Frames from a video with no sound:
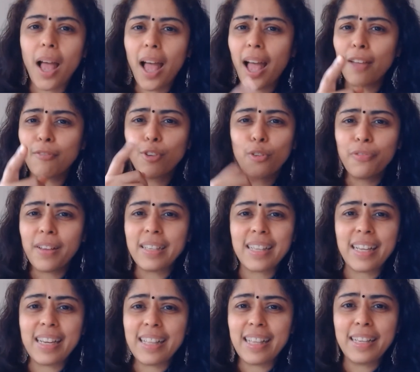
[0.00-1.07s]
Have you faced
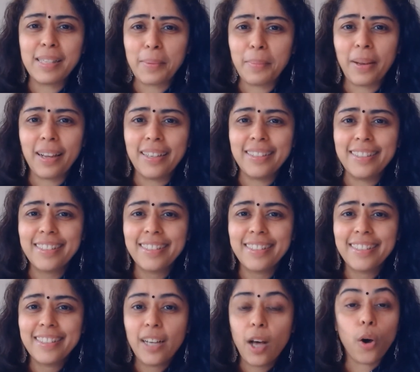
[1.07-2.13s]
anything similar?
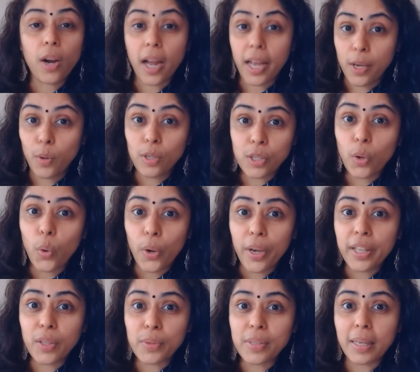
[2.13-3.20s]
Or are you also
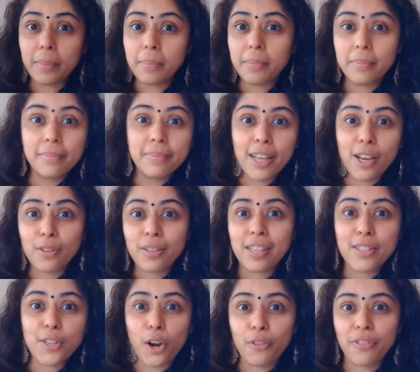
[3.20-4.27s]
going through some,
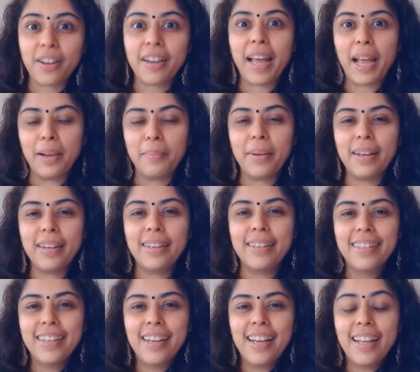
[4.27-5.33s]
this sort of a dilemma?
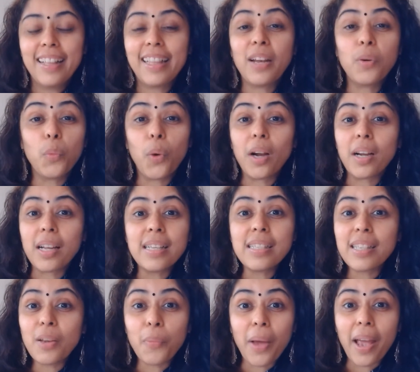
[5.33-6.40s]
Then what is
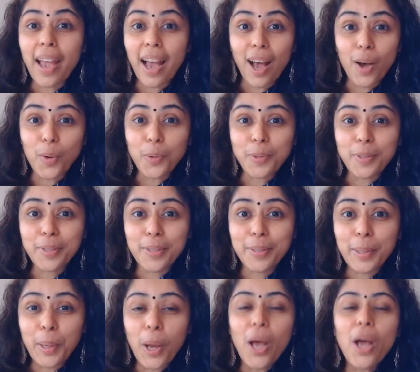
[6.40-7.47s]
the way out?
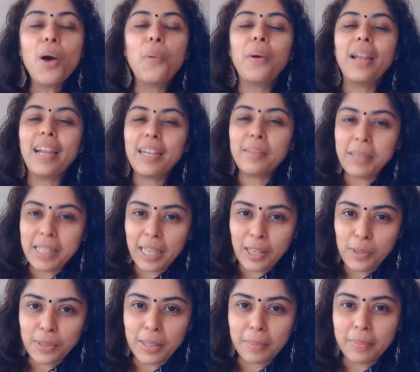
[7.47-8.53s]
Well, let me tell
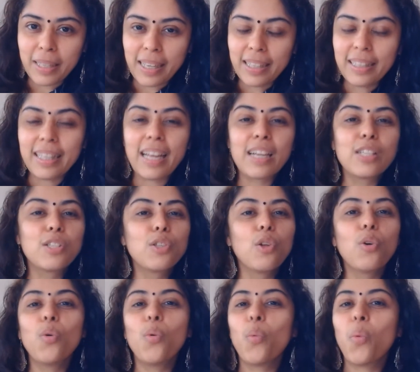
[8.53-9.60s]
you something. There is
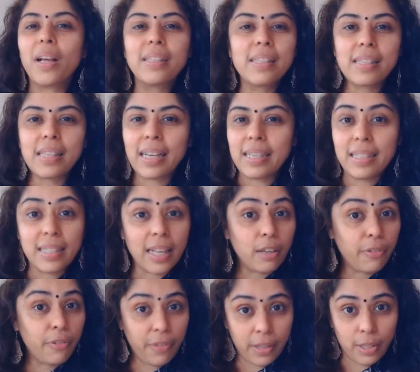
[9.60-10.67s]
no one size
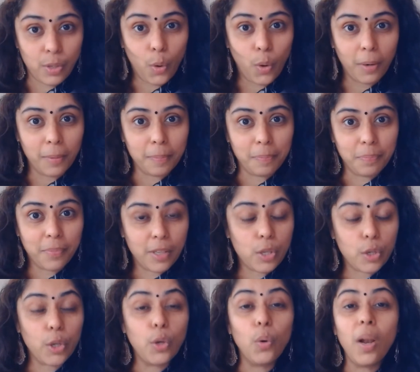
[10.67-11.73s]
that fits all.
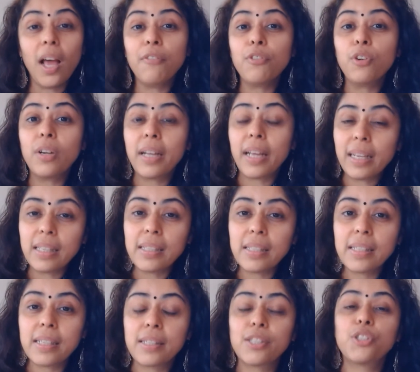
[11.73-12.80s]
So you'll have to take this
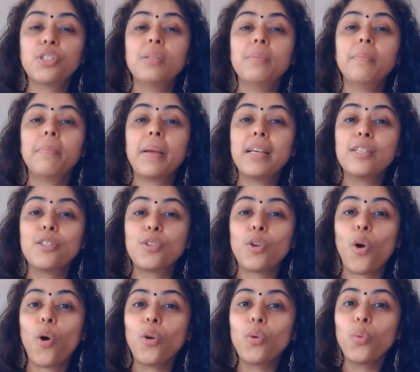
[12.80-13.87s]
decision based
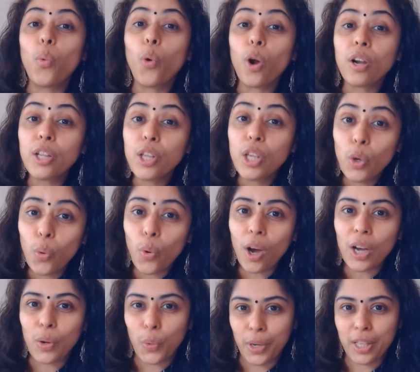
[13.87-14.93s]
on what you
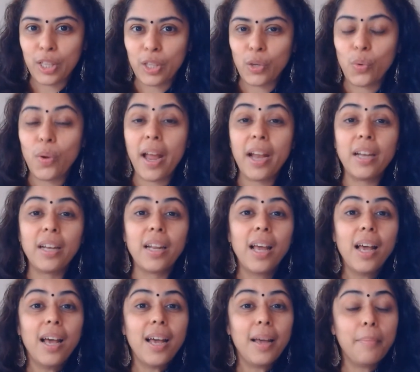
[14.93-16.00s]
are going through and
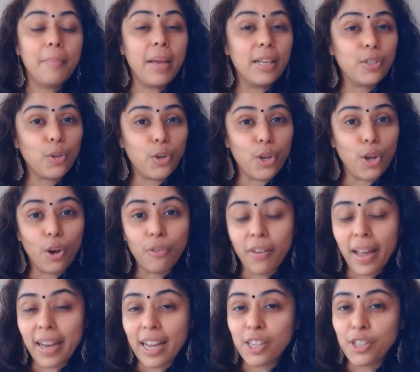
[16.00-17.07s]
based on your
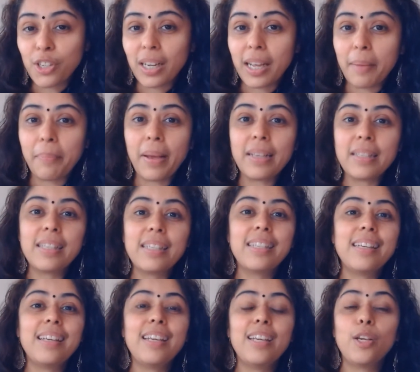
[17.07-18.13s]
financial
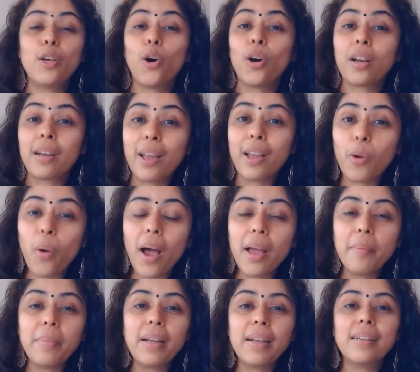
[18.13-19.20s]
capacity, your
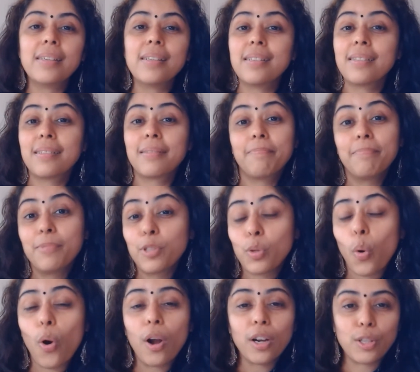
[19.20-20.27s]
requirements,
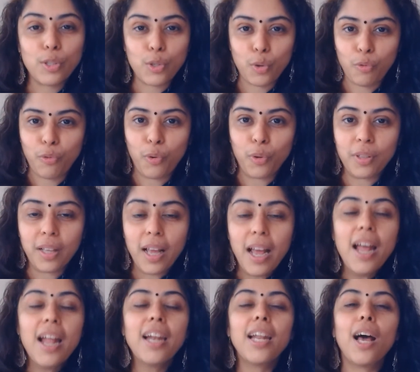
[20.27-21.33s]
so on and so forth.
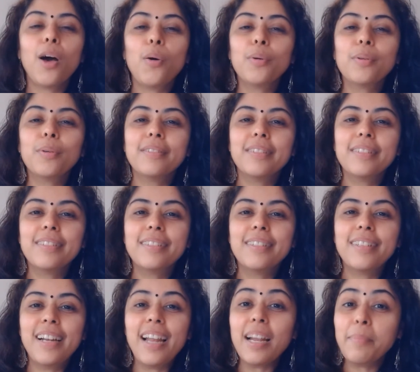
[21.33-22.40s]
Now,
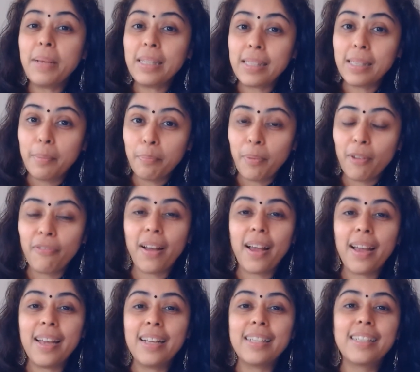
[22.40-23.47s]
let me
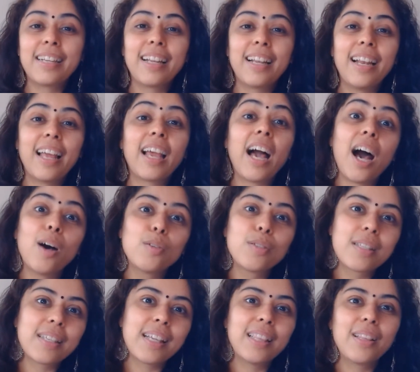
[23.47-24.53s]
simplify it like how
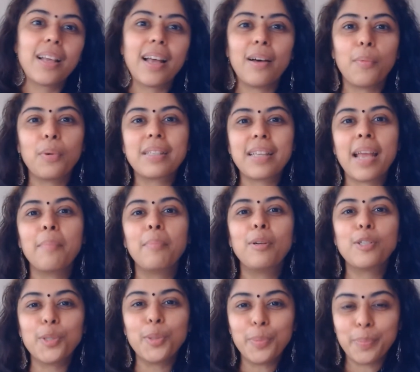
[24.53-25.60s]
Sid was
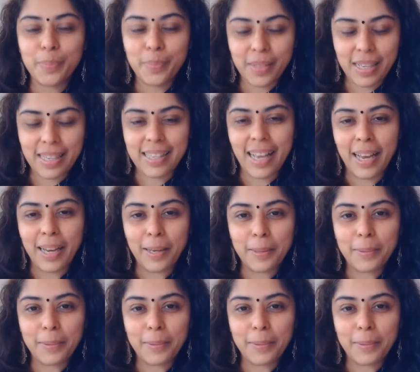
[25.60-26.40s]
able to decide.